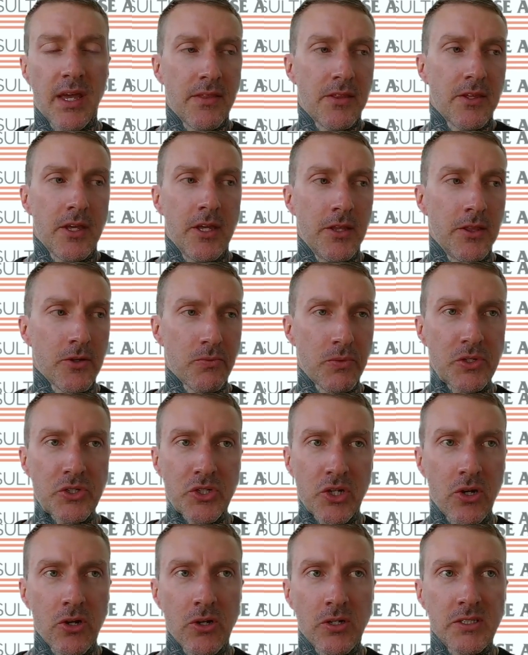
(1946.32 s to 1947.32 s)
and the
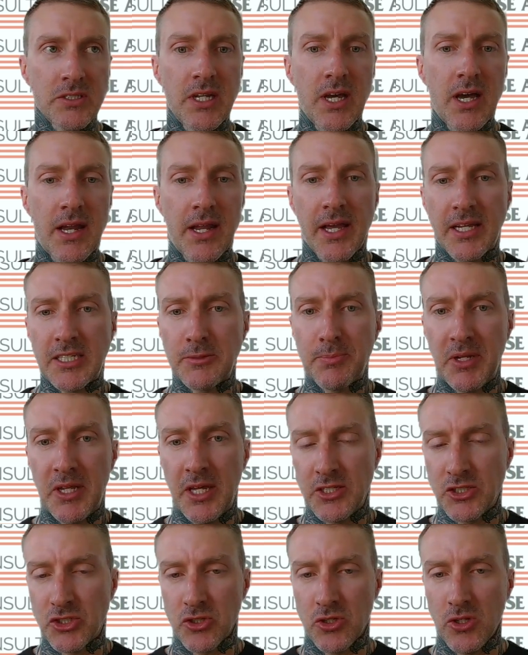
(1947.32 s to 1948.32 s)
return is not
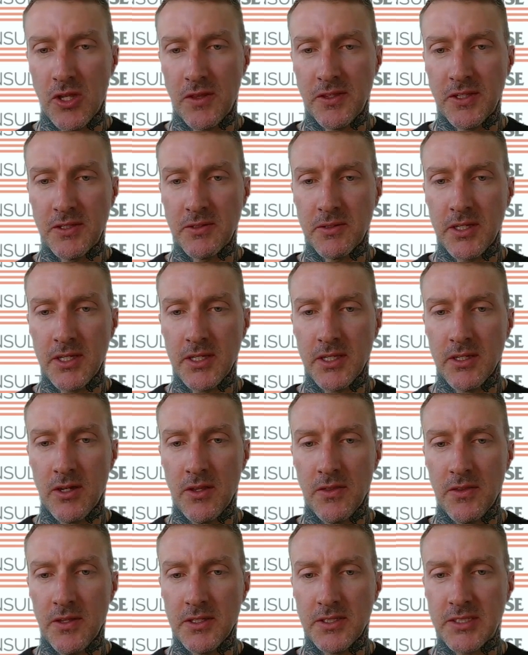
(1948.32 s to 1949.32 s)
exponential
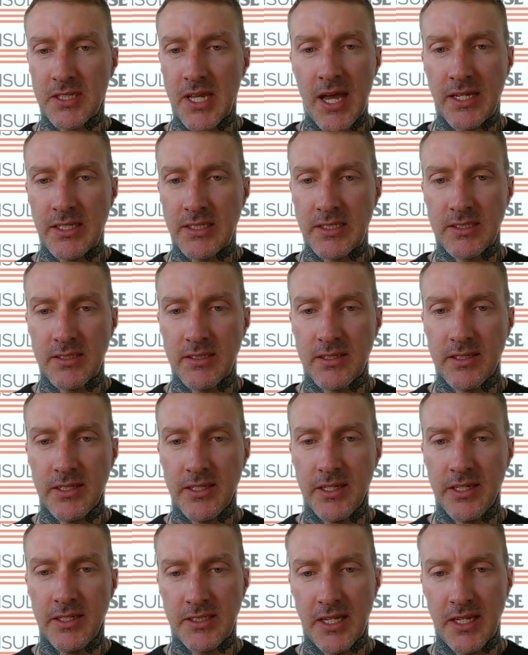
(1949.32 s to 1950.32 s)
on the size. Is